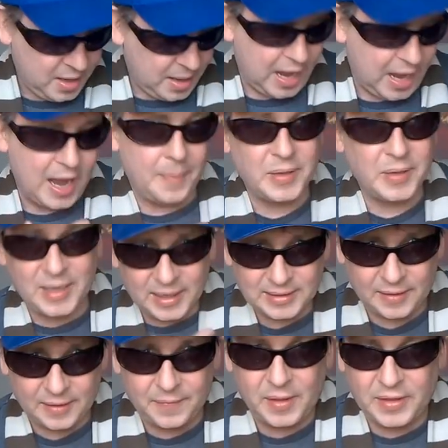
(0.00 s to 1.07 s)
Uh, because
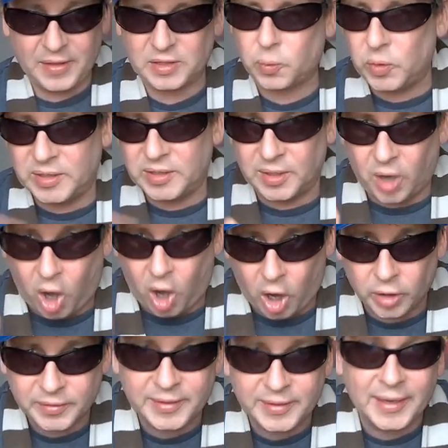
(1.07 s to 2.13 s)
of uh, this recent
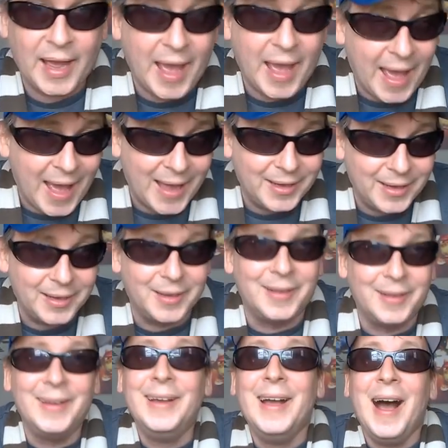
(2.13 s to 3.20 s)
heart thing I had,
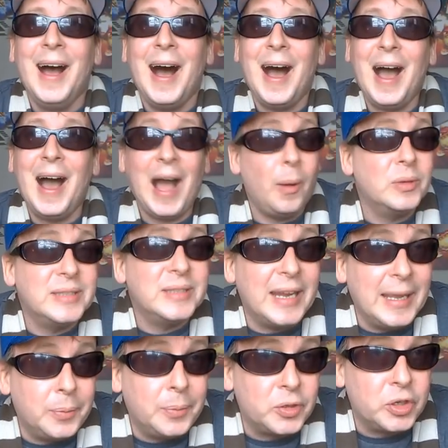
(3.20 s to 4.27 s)
I, I wasn't
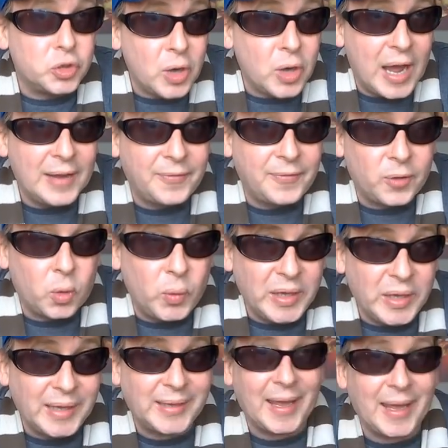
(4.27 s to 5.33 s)
able to drive for a
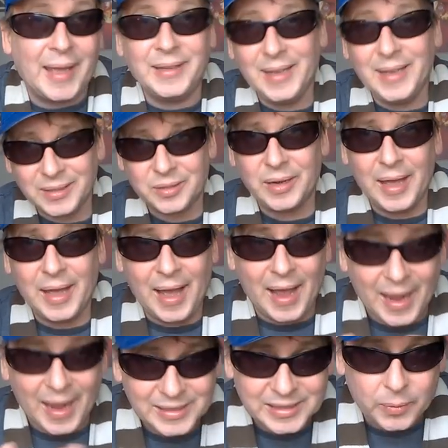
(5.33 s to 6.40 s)
week, and yesterday
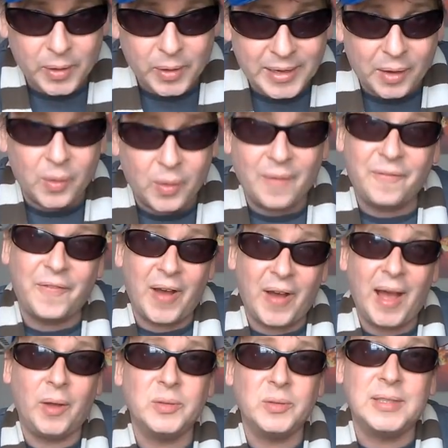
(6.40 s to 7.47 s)
I actually went out and
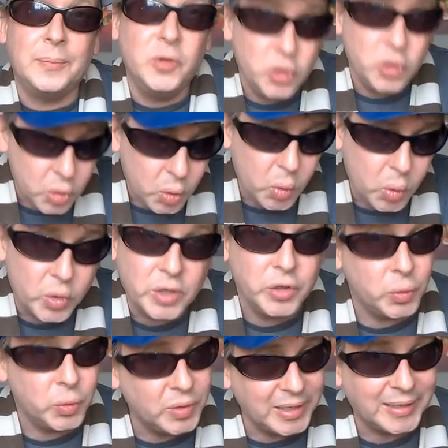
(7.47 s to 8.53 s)
found some new
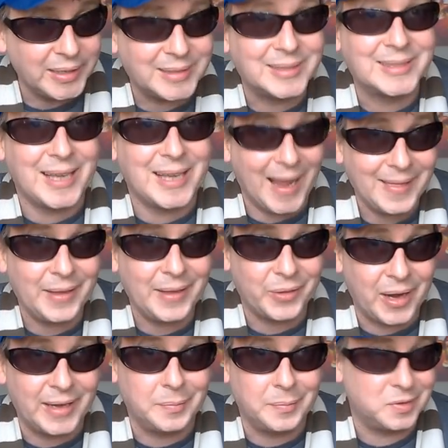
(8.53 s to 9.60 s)
unique Skylander
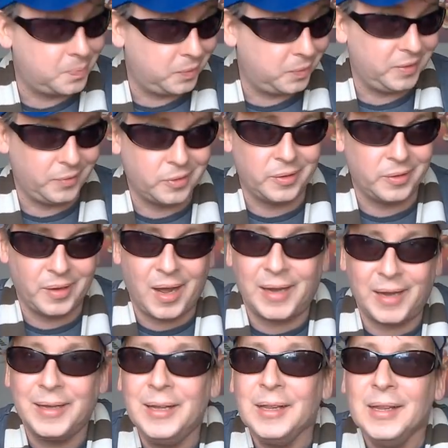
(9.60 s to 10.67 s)
items, believe it or
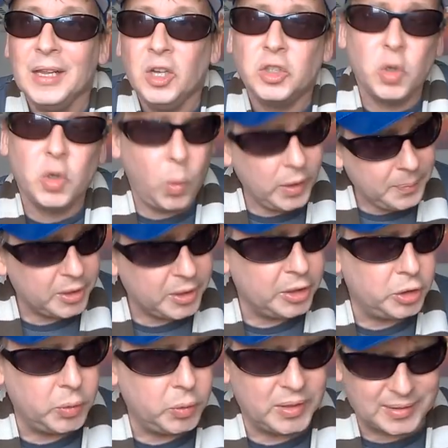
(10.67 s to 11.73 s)
not. So what I'm going to
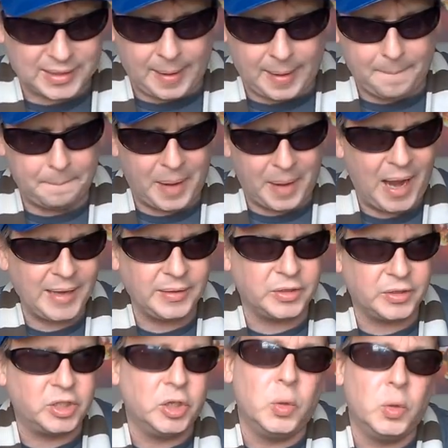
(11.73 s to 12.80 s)
do is combine the
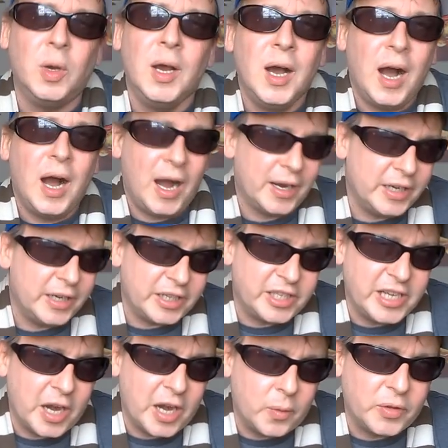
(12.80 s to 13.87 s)
two. I'm going to
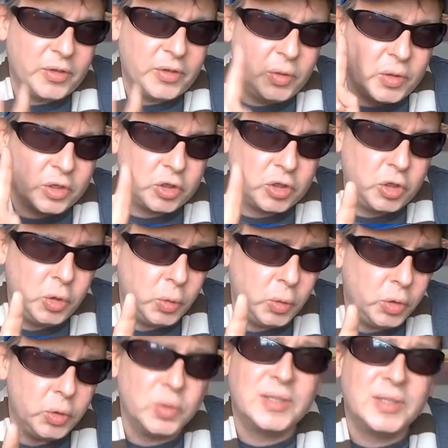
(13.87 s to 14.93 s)
share with you the two
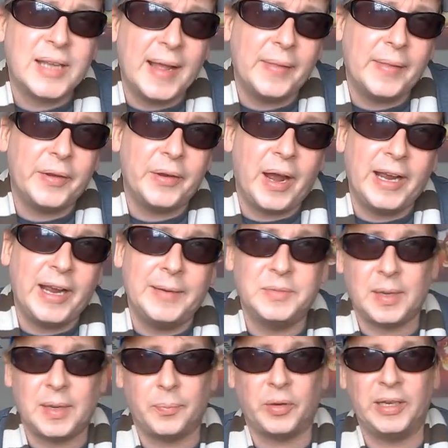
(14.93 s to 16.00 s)
new Skylander
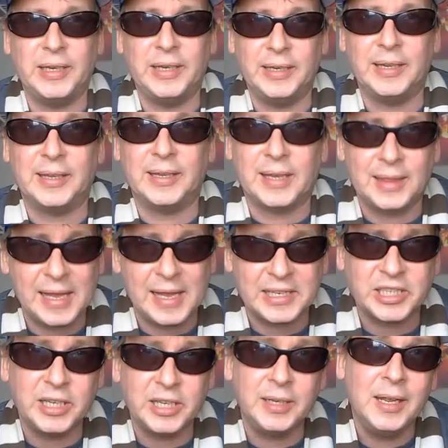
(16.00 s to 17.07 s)
items I'm bringing into the
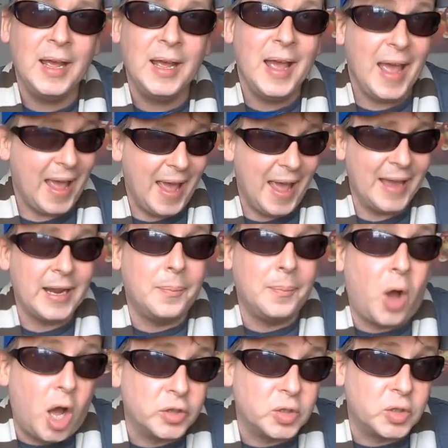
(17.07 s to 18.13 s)
collection, and I'm
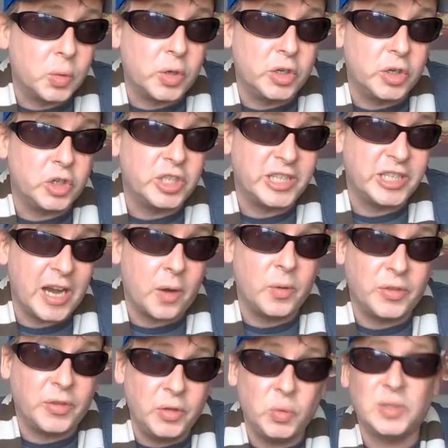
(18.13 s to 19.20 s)
also going to share
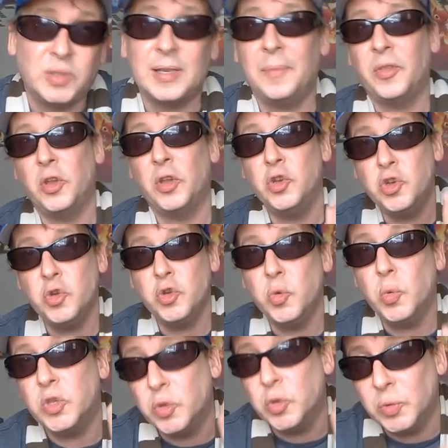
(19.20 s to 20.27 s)
with you some of the new
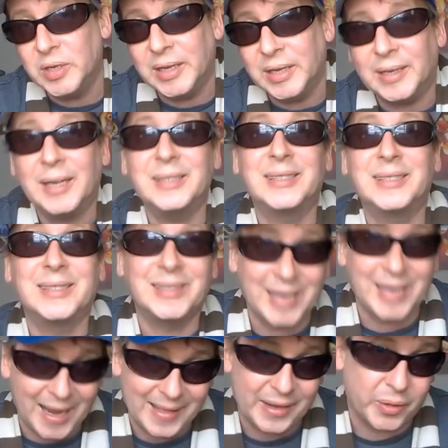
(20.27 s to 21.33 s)
unique
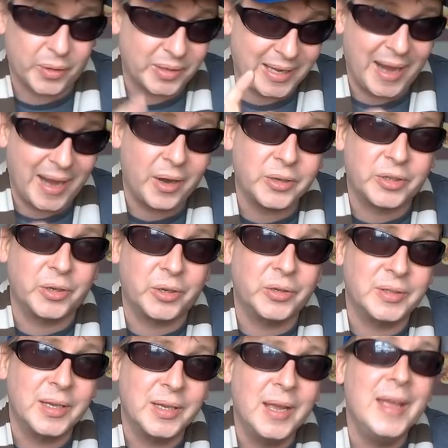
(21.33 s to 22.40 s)
Skylander
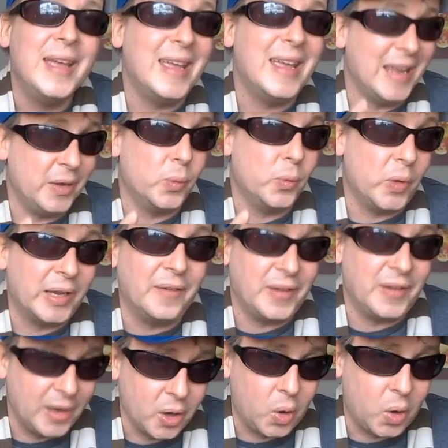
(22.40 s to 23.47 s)
characters in Ring of
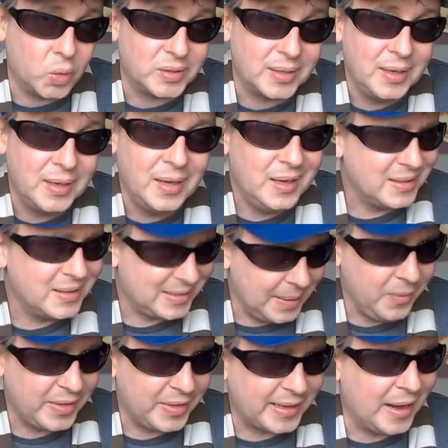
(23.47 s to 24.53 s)
Heroes.
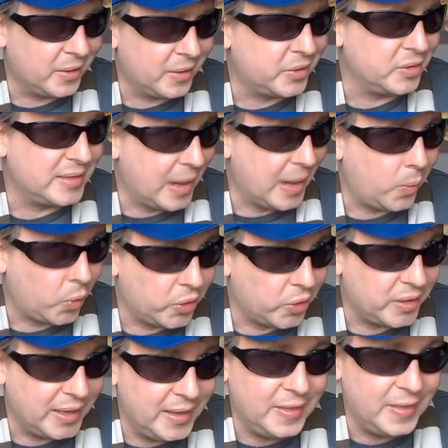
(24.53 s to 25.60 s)
Some of the characters that
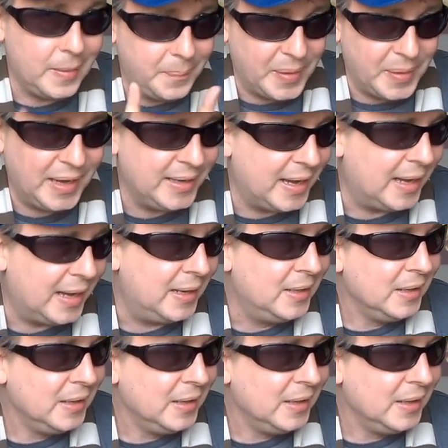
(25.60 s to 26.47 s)
weren't in the beta.